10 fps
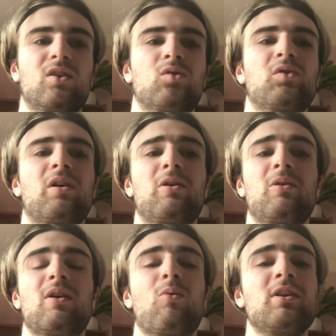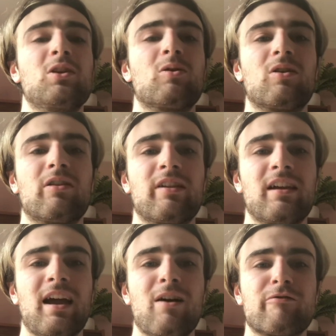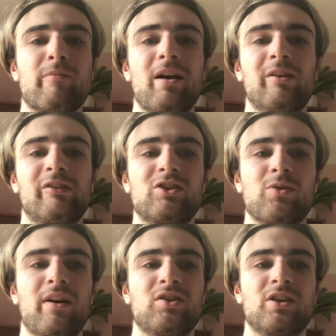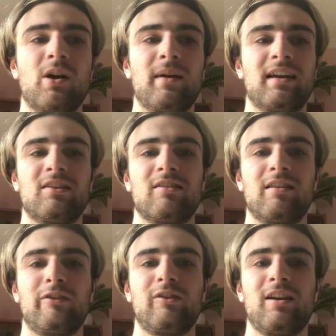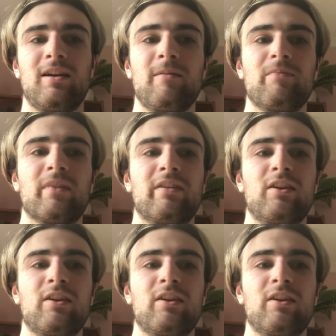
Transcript: So when you look at the Alfa Romeo situation going into this year, there